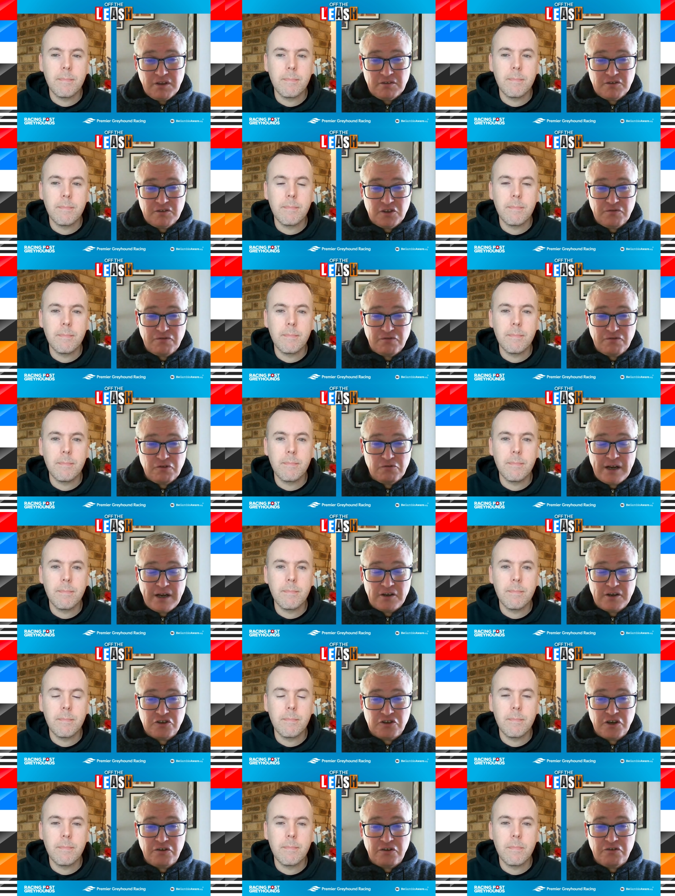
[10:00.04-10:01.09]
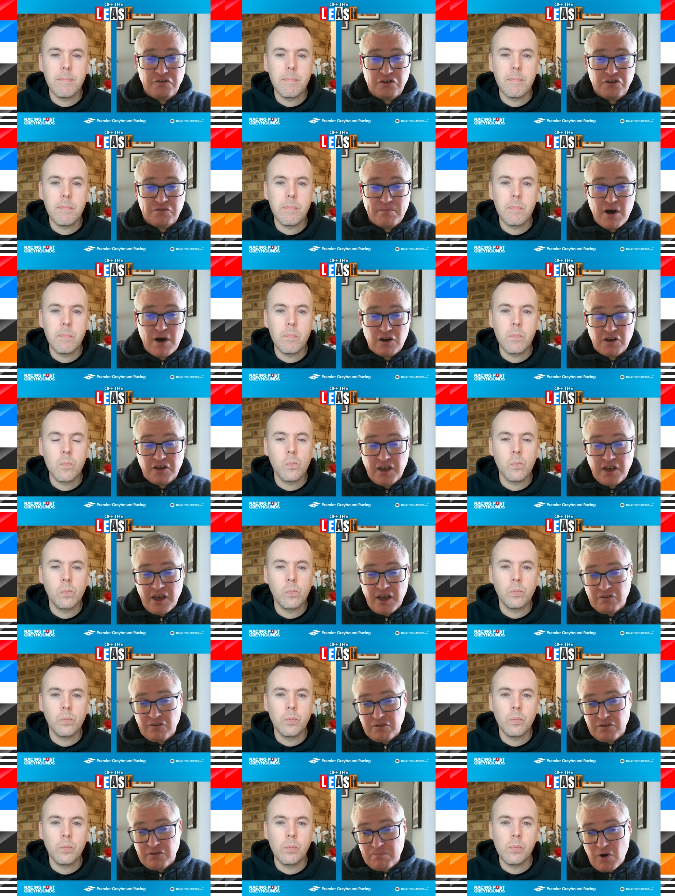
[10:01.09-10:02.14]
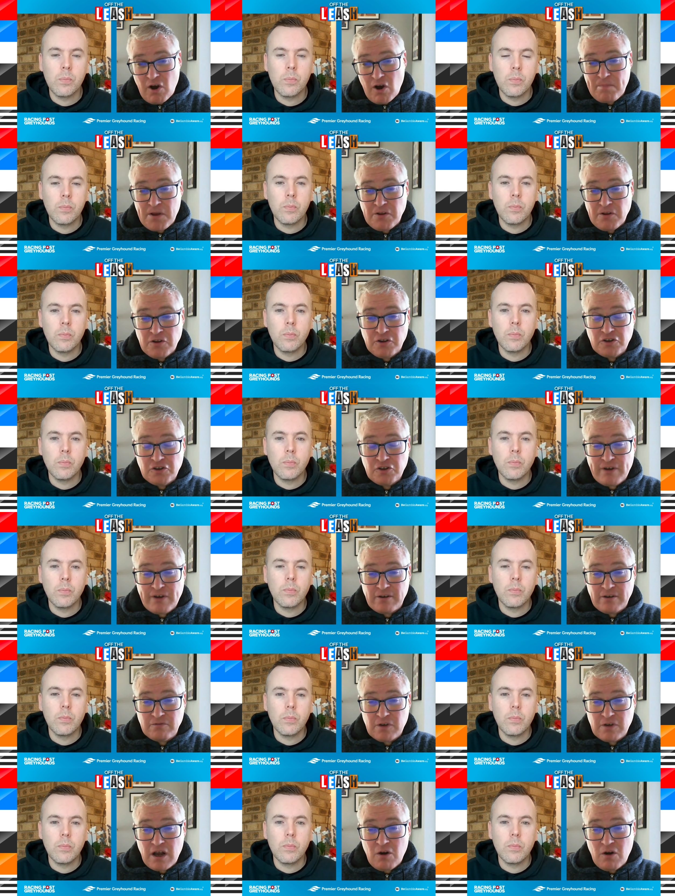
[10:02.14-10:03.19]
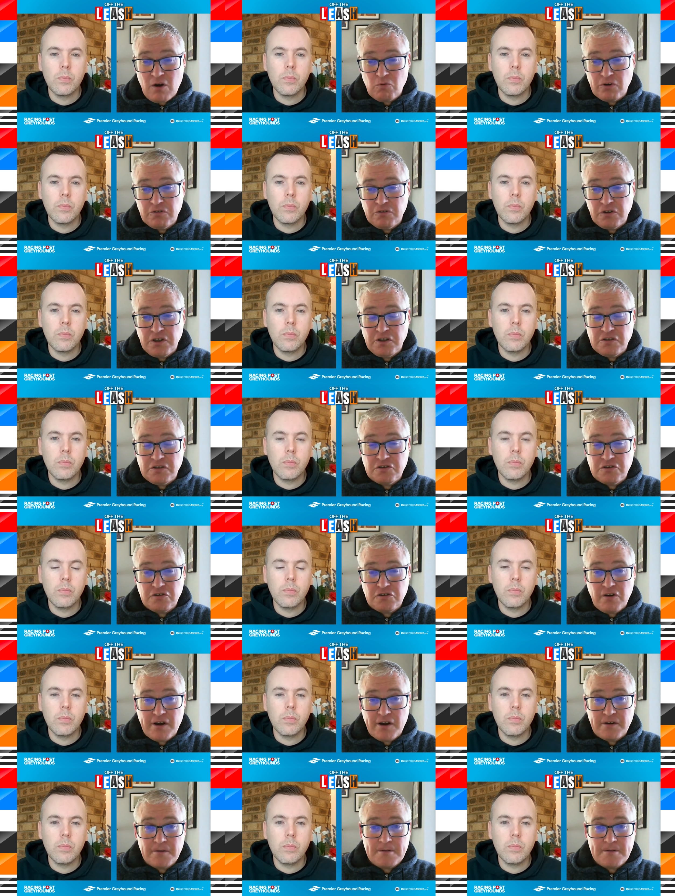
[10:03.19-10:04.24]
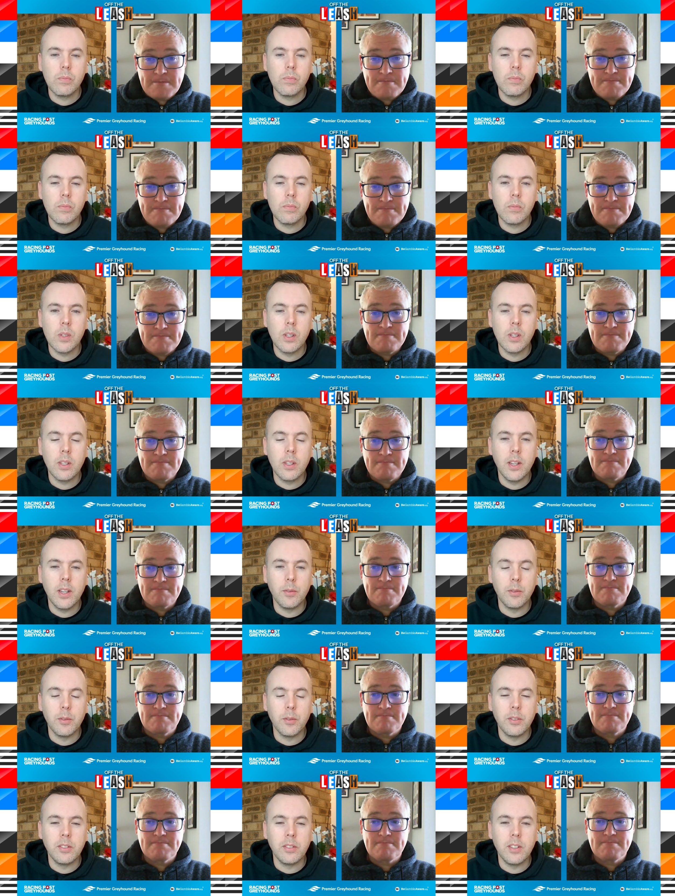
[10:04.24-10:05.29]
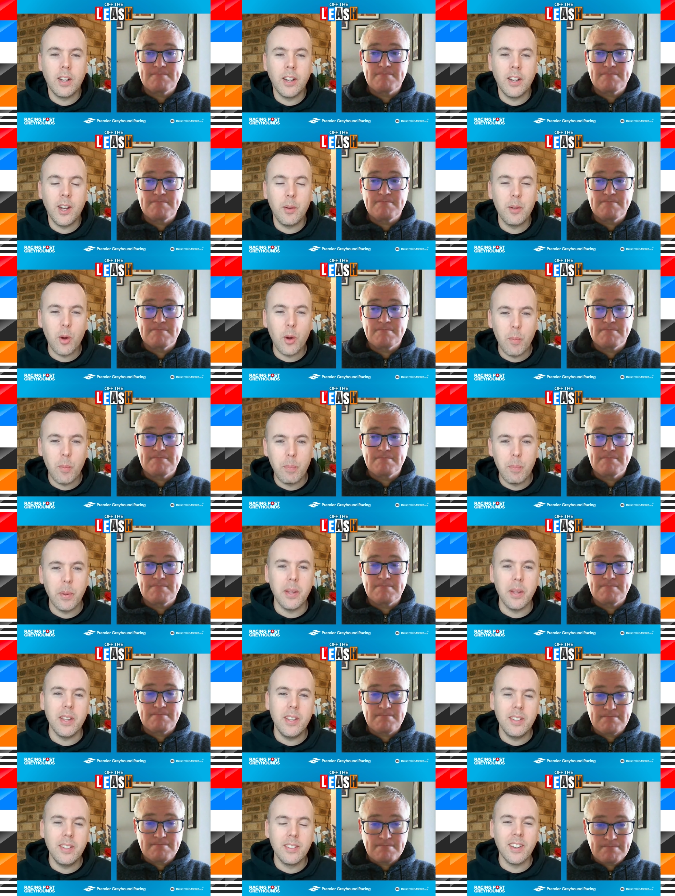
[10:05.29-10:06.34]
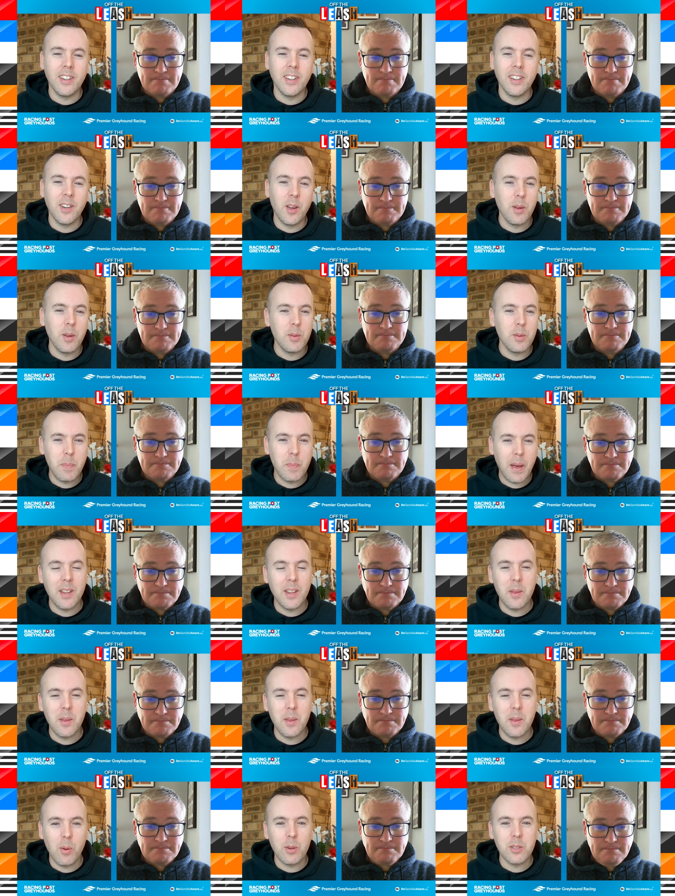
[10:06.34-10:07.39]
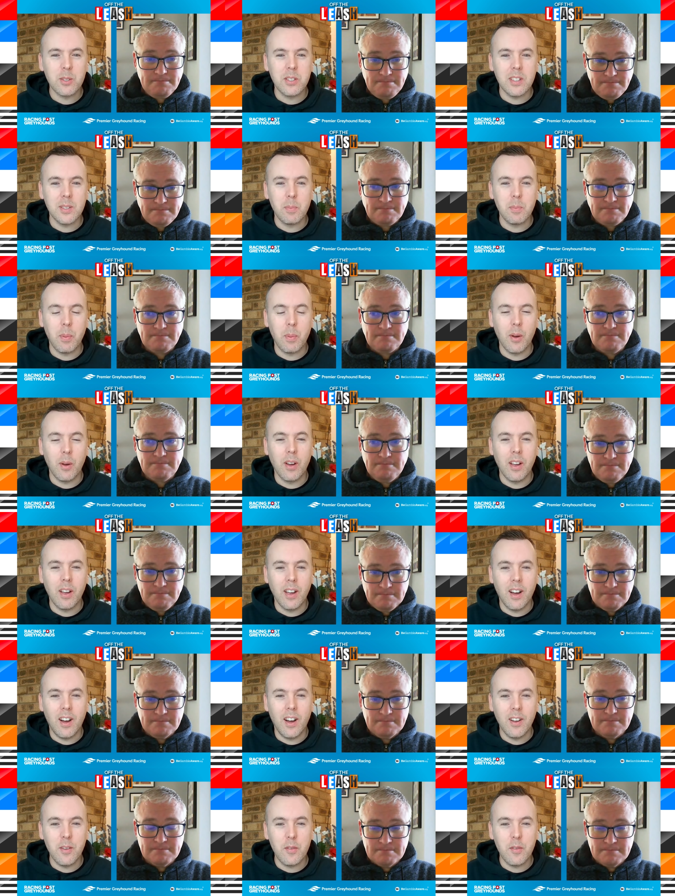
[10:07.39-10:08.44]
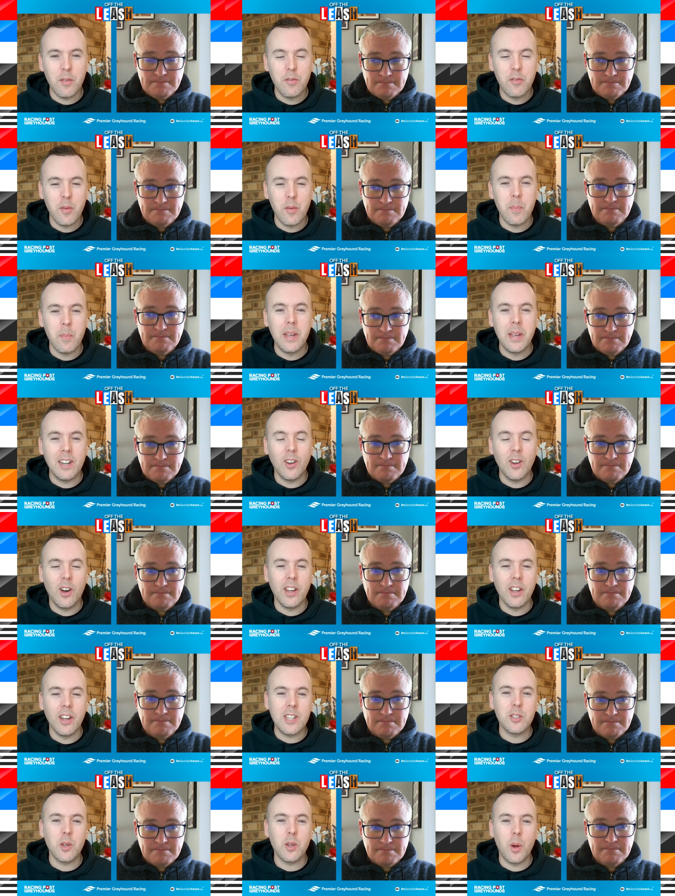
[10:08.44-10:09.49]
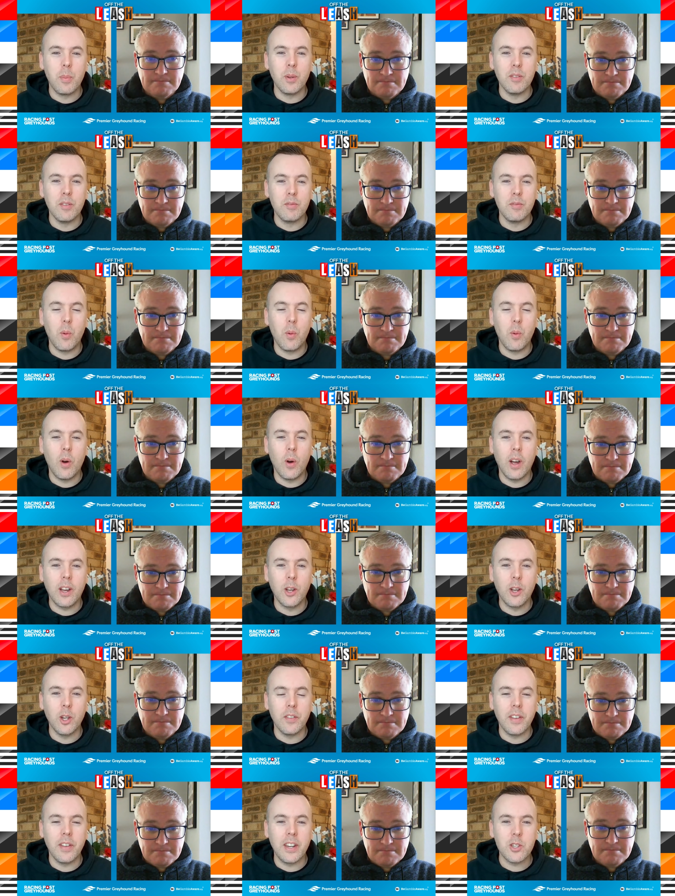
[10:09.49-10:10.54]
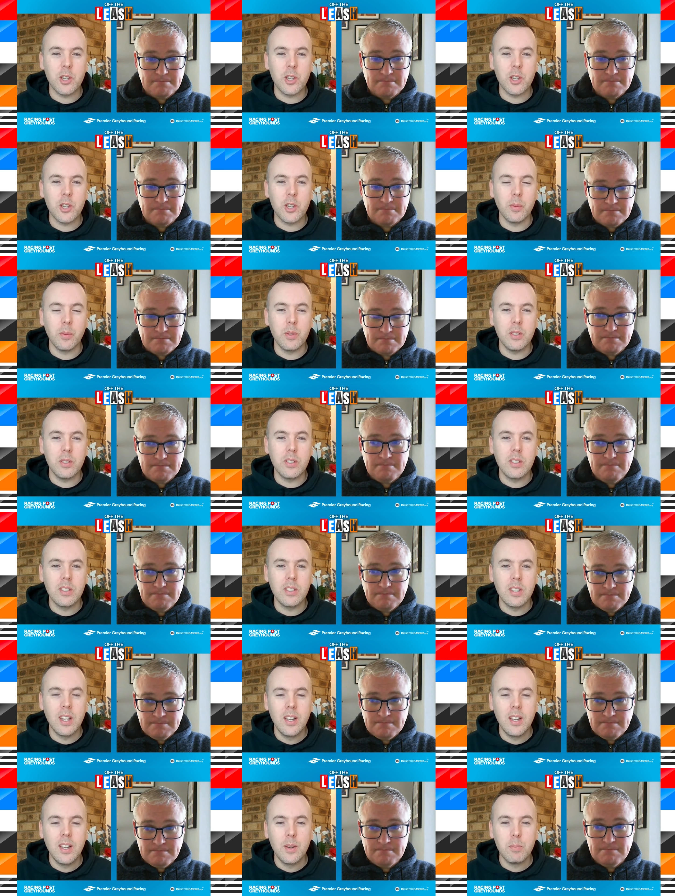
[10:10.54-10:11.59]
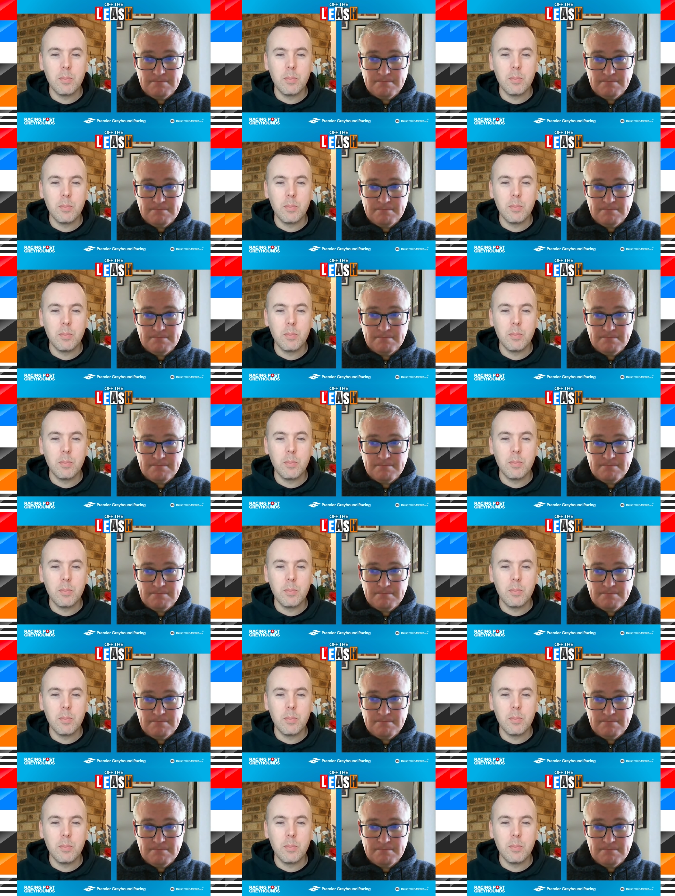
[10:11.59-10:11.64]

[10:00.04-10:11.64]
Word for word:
Speaker 1: mean, she threw down a serious marker here, in my opinion, the track holding on the inside. Yeah, and I
Speaker 2: know he got beat, and I know he was bad at the boxes, but for me, like, an example of why Coolavanny Shadow is